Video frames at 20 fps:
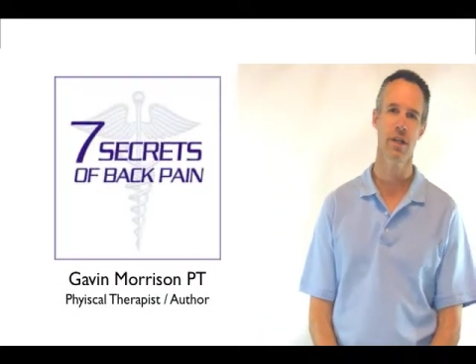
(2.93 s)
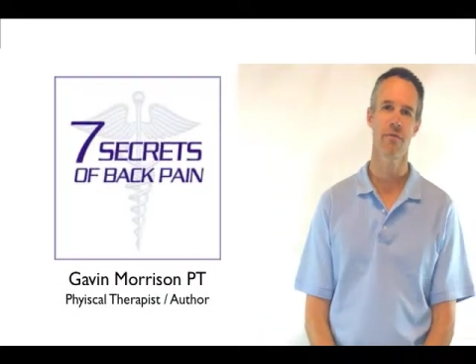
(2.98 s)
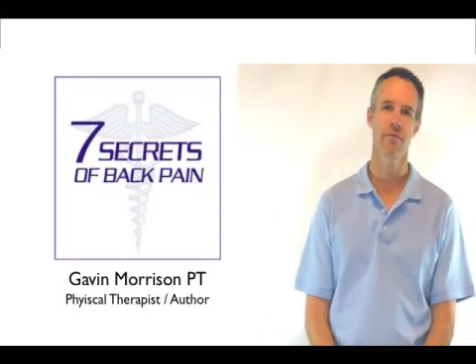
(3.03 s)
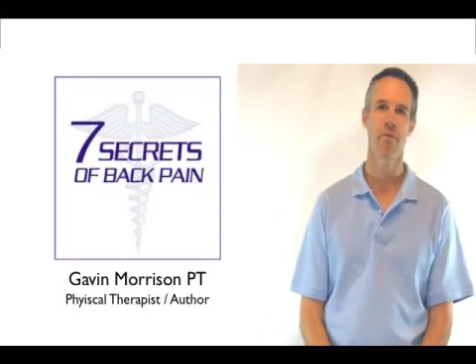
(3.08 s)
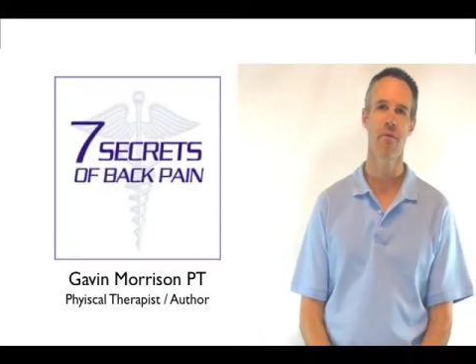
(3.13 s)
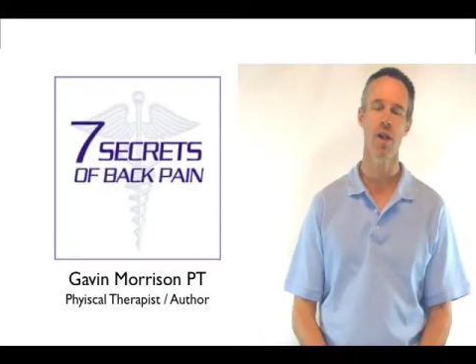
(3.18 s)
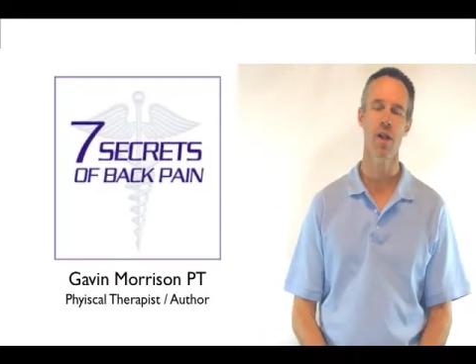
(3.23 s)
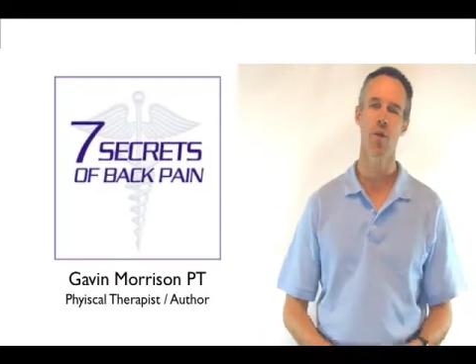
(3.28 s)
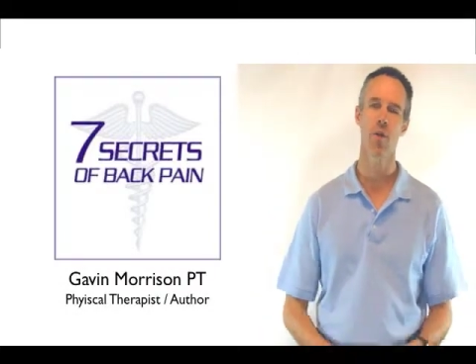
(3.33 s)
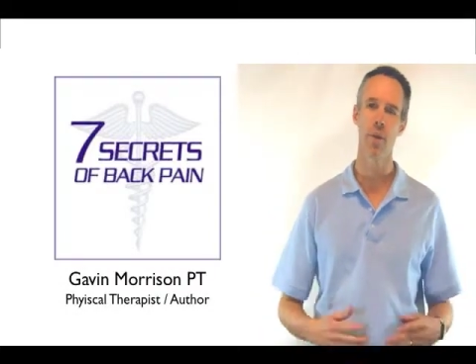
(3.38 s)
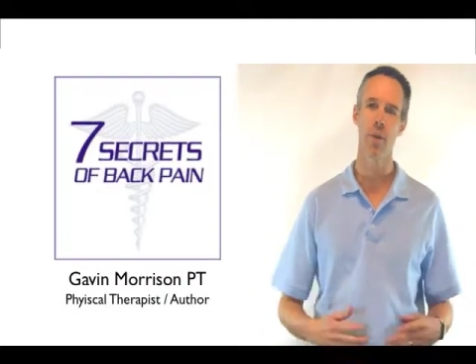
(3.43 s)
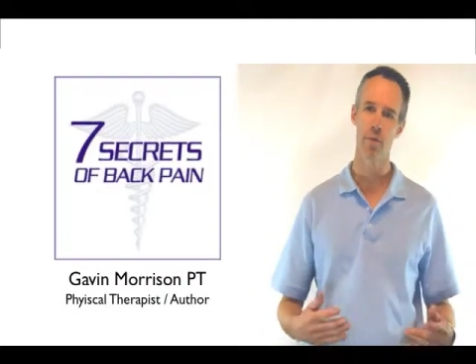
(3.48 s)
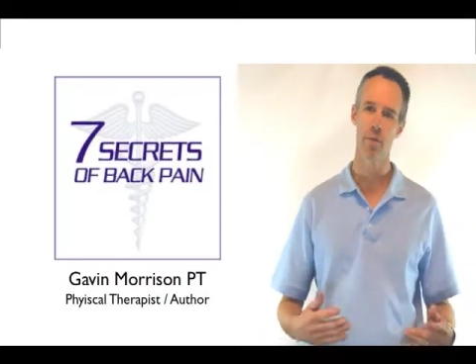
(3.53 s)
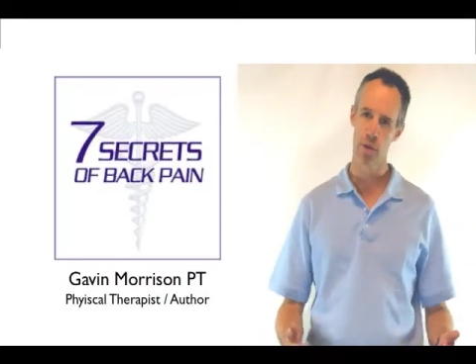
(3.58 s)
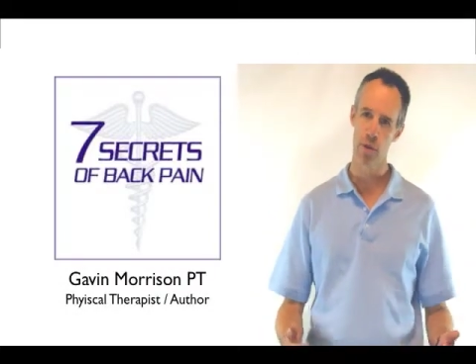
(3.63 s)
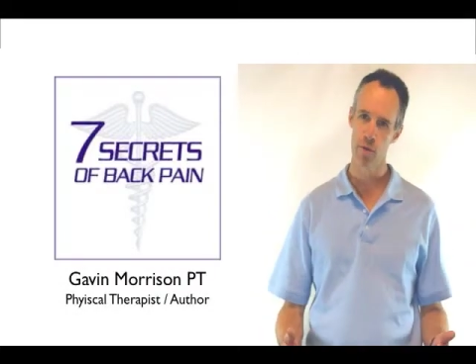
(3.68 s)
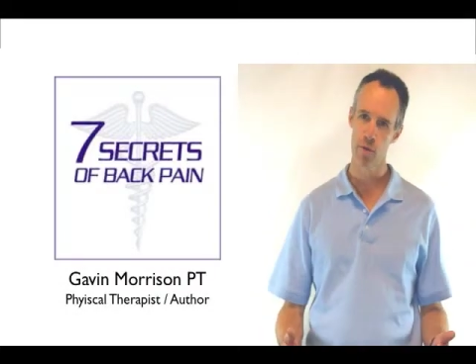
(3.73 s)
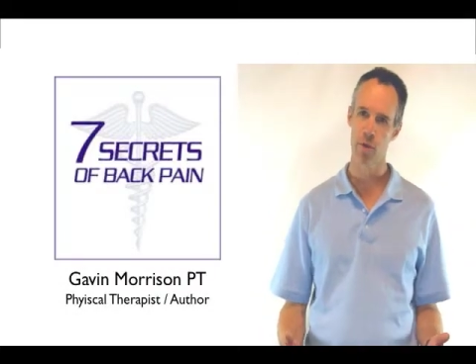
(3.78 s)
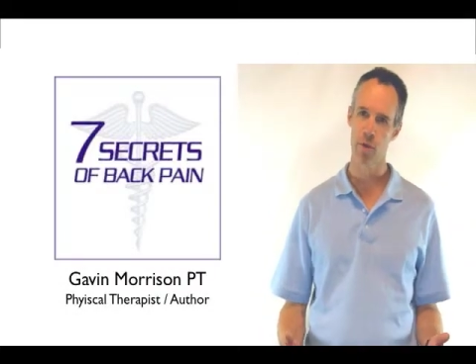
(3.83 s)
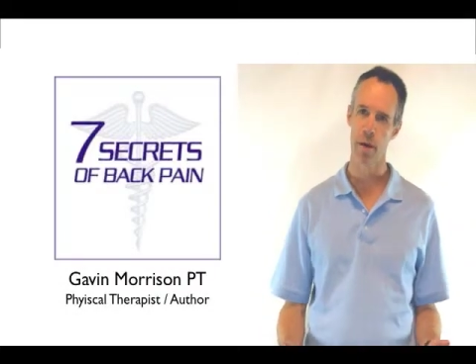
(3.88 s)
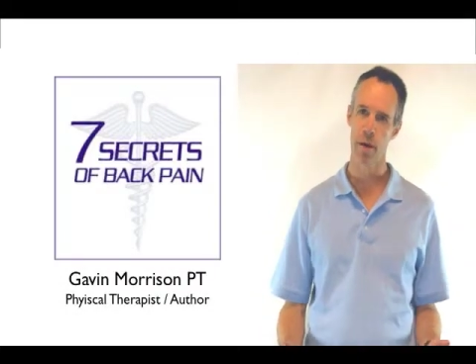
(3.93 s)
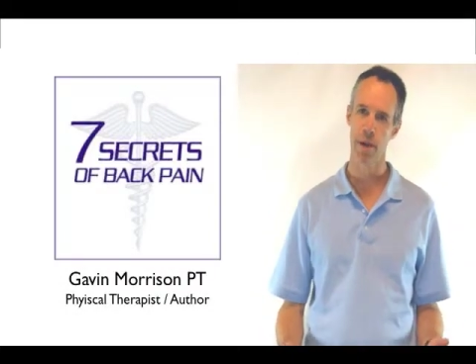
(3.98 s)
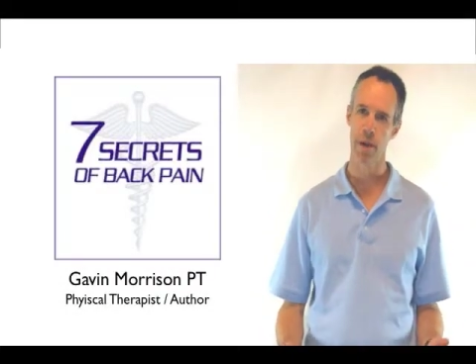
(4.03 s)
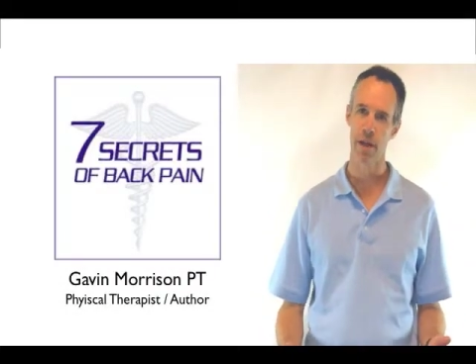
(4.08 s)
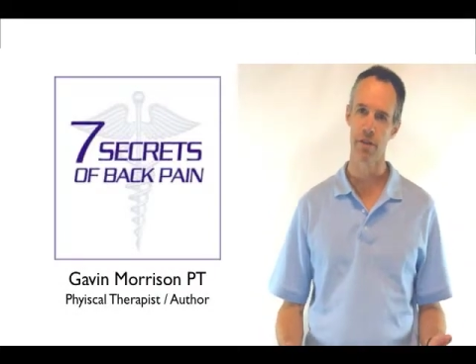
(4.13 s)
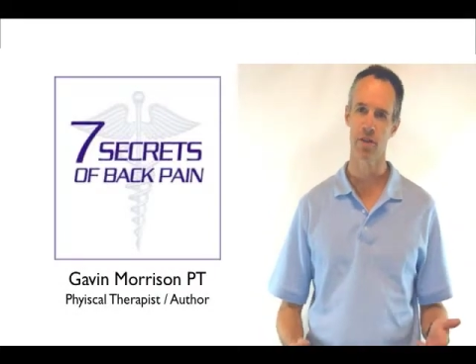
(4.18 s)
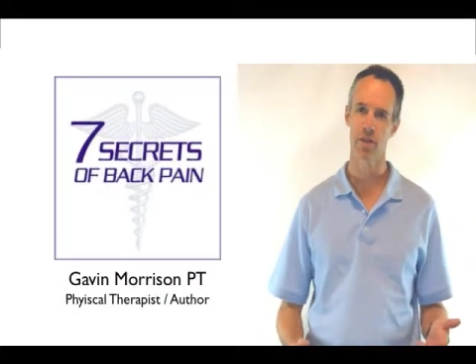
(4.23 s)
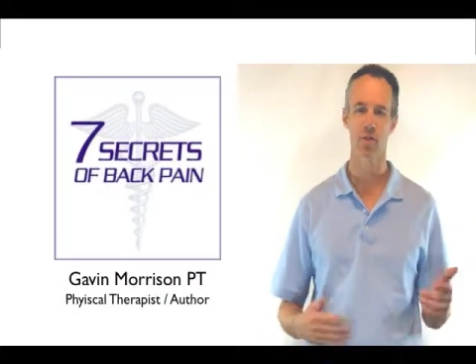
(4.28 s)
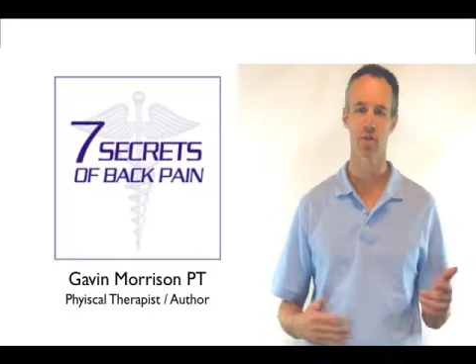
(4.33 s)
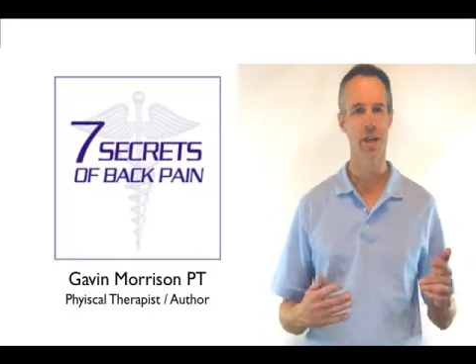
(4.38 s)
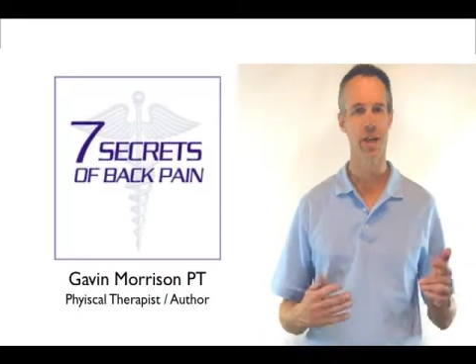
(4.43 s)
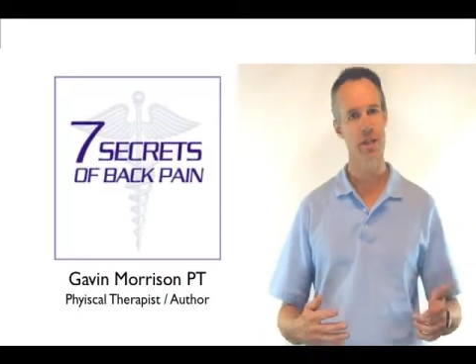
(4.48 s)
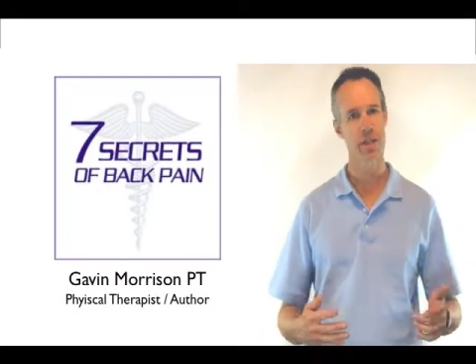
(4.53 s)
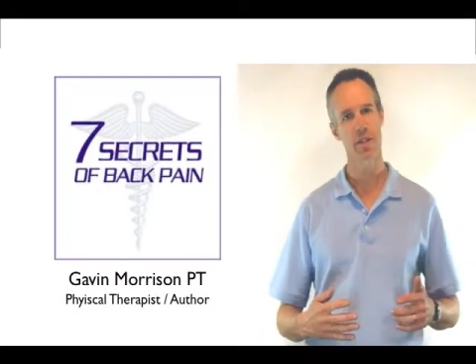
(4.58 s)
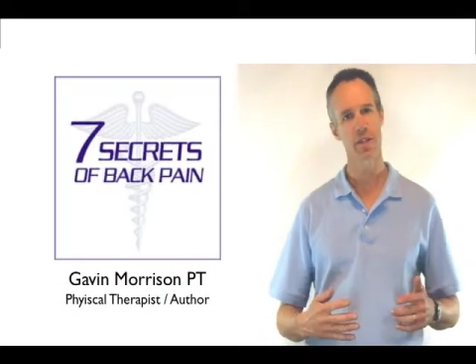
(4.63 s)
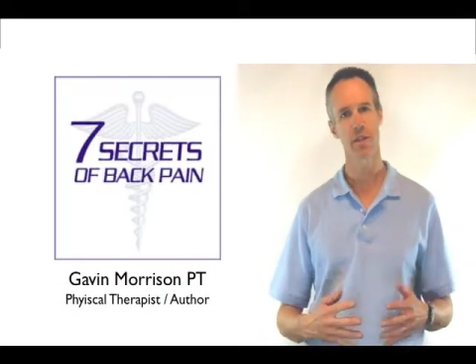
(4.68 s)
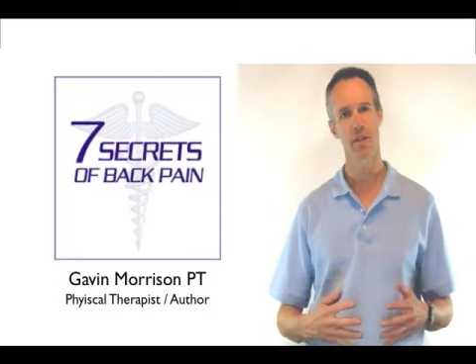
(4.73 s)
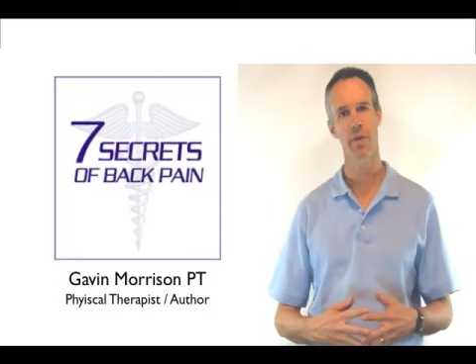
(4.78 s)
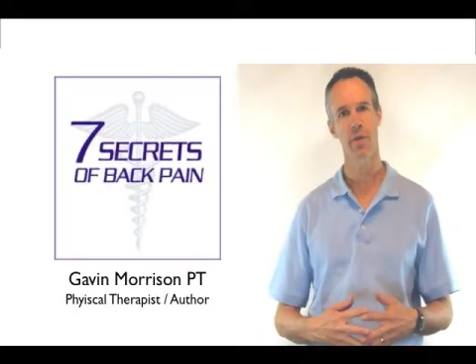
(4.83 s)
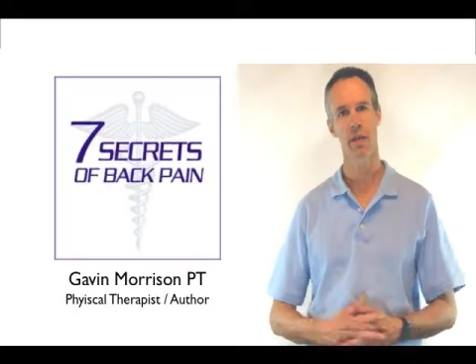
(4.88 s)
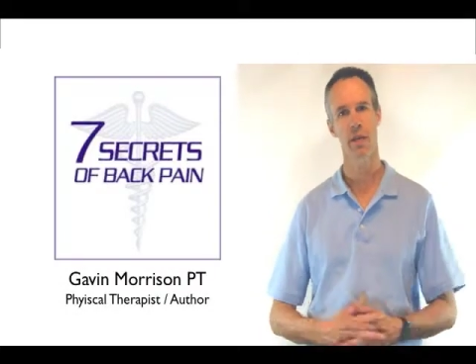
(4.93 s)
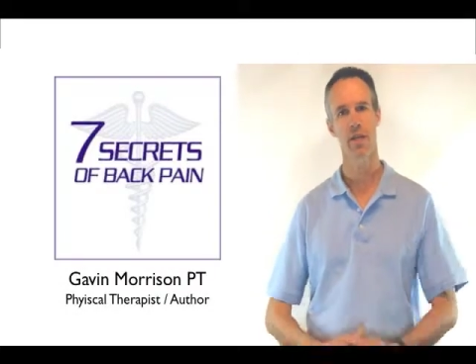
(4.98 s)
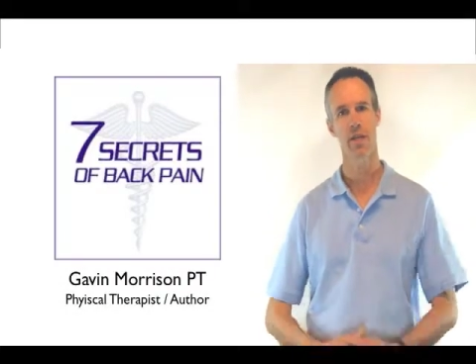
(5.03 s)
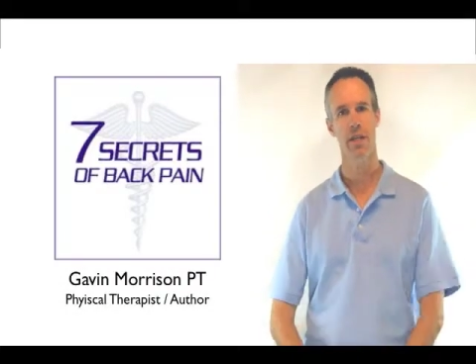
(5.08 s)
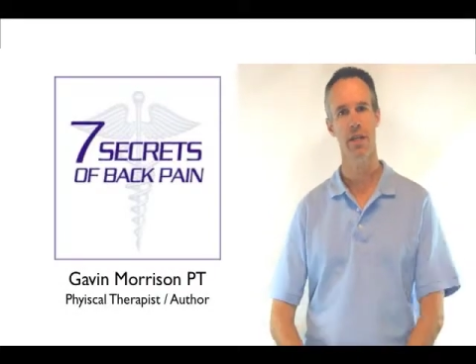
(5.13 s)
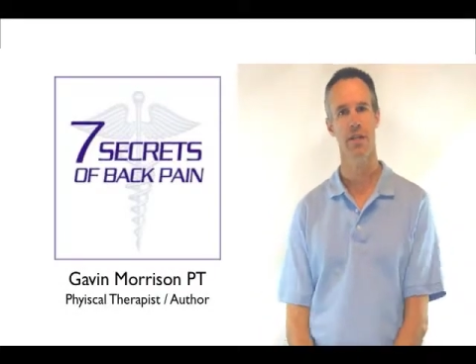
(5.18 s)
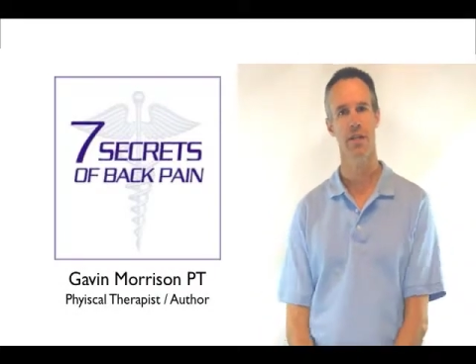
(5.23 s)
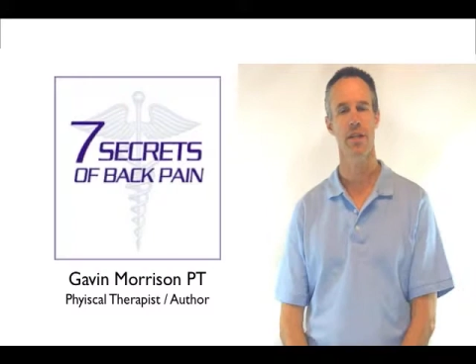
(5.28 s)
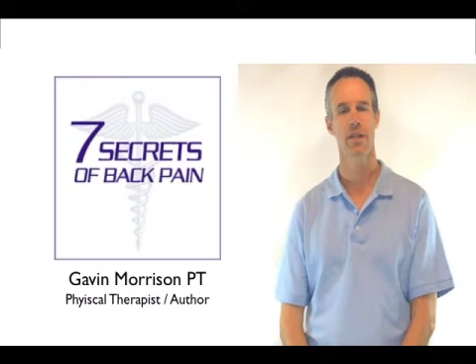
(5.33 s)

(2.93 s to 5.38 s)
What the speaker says: to follow up with you about the stretches that you had a chance